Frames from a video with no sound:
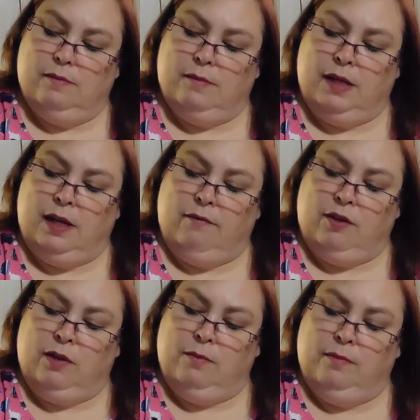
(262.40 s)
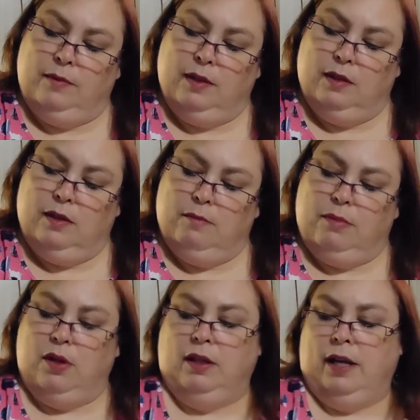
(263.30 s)
Might have to
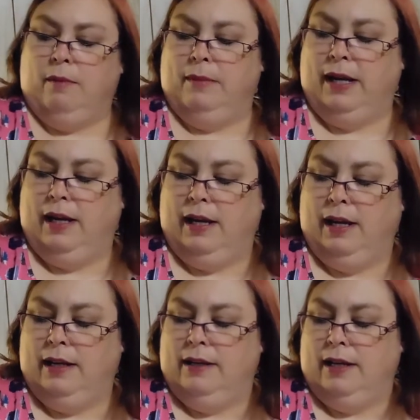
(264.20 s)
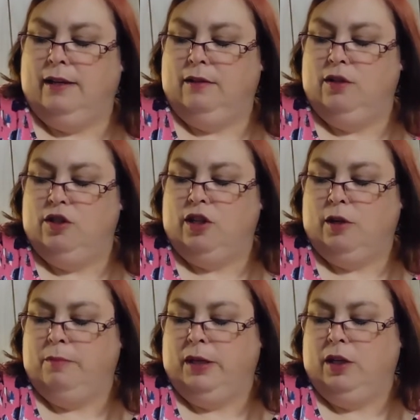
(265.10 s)
pull out my handheld
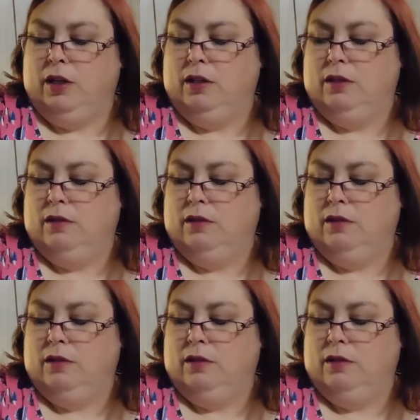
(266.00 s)
sharpener.